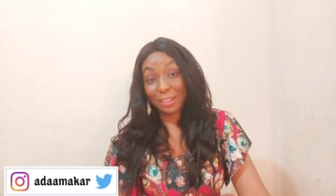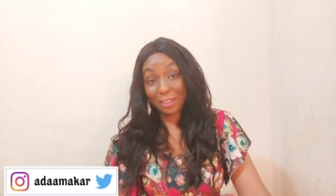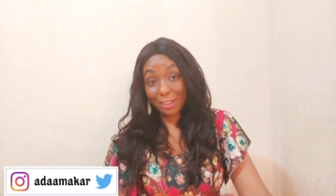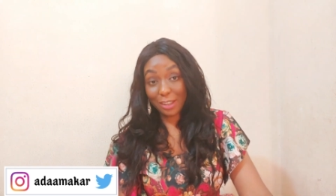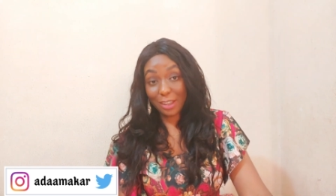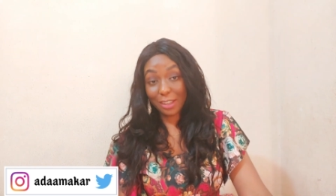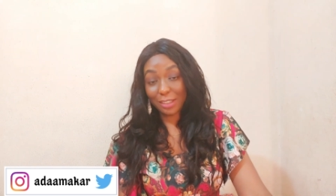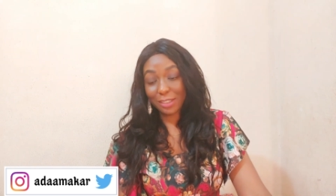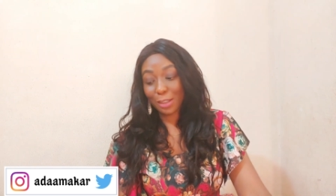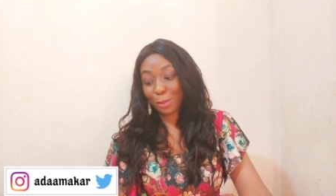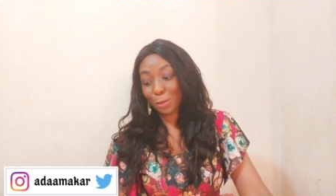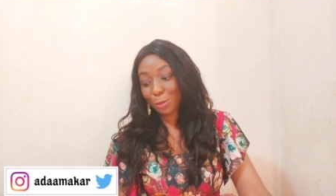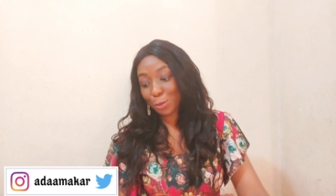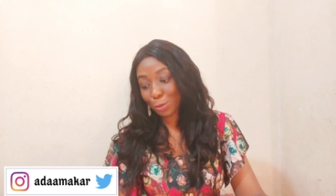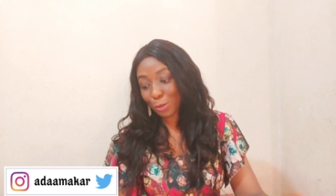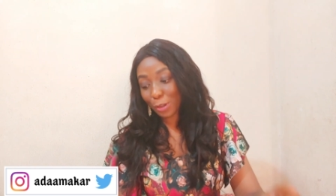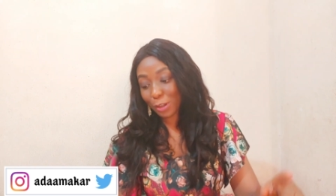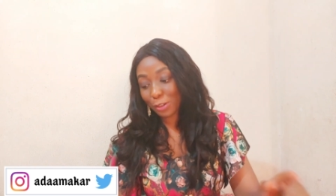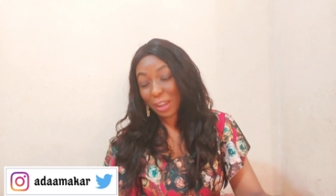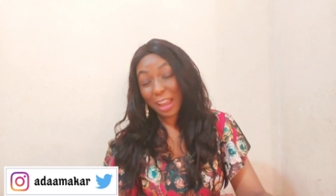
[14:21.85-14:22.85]
Yes, I want
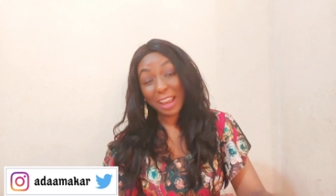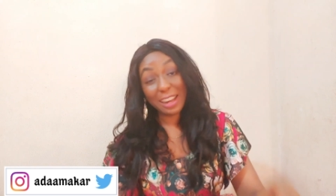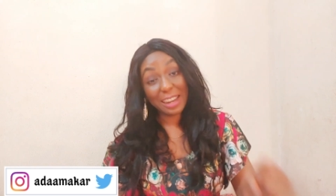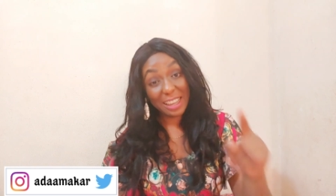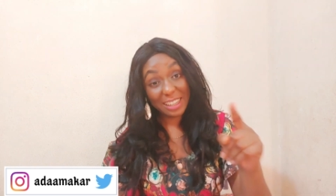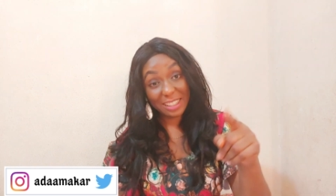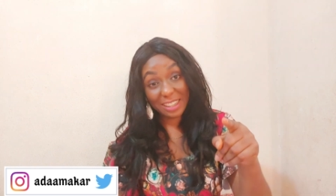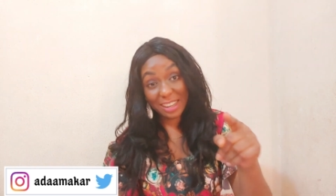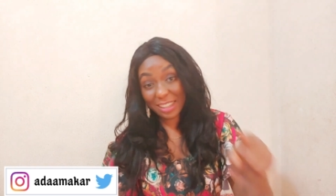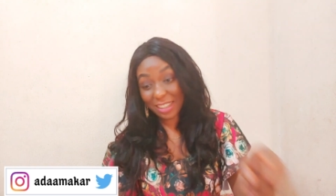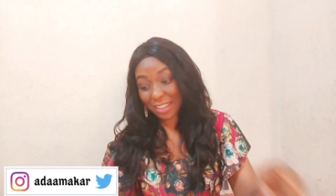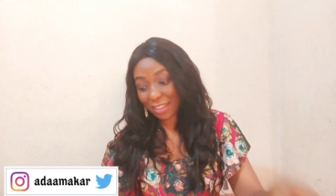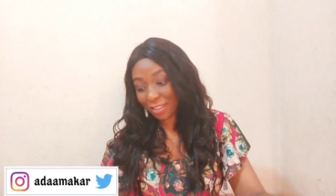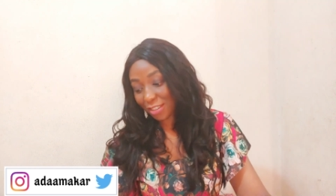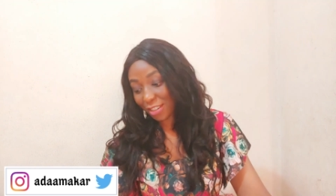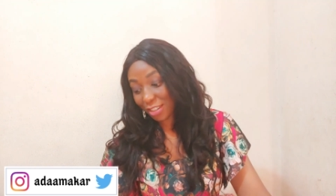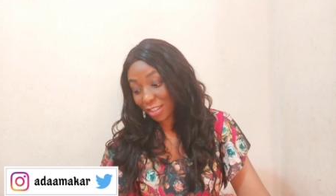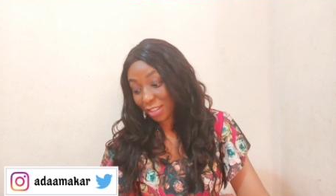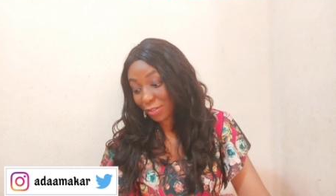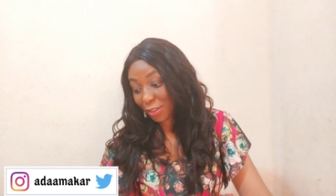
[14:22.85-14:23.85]
to know. I like that girl.
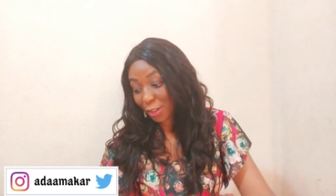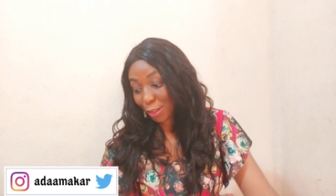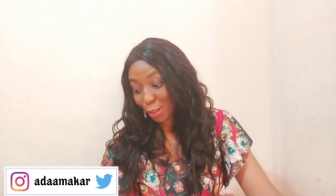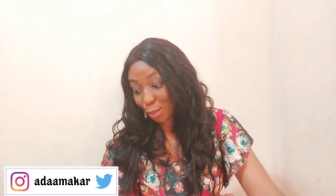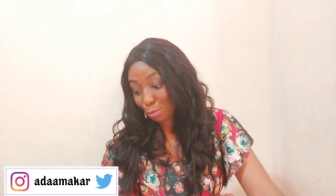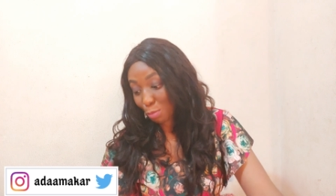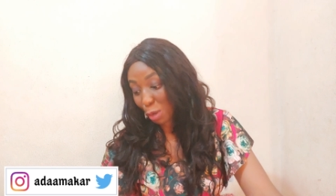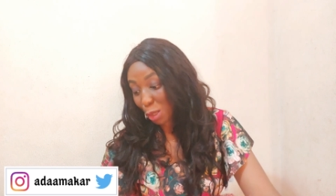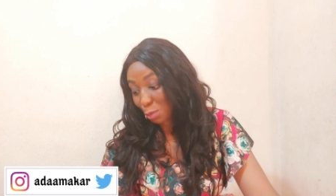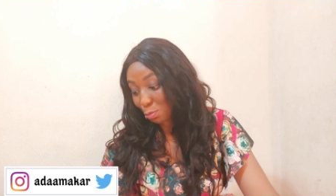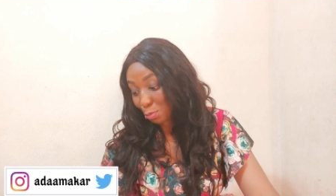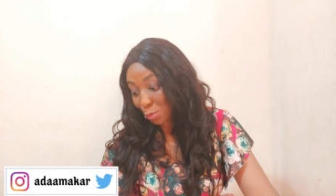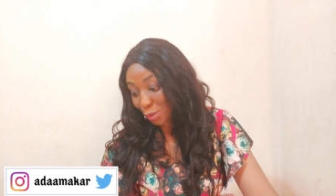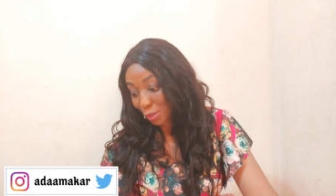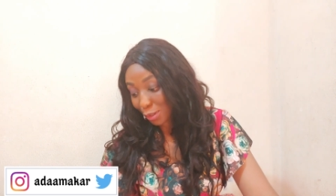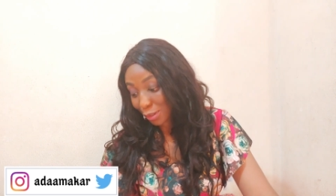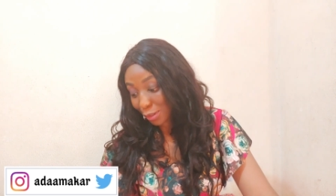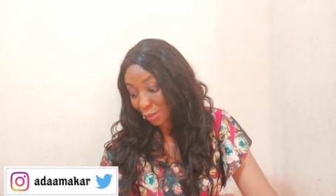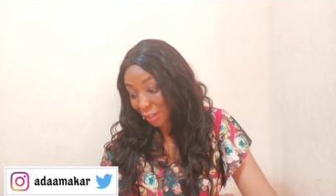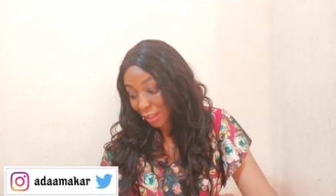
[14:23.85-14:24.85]
She's a very smart
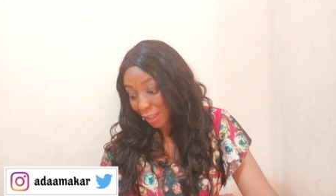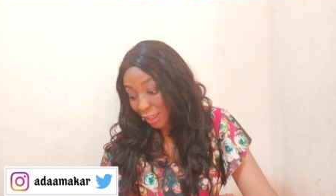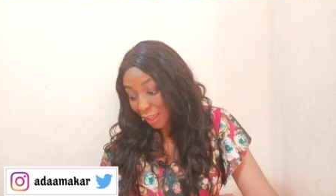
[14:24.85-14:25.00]
person.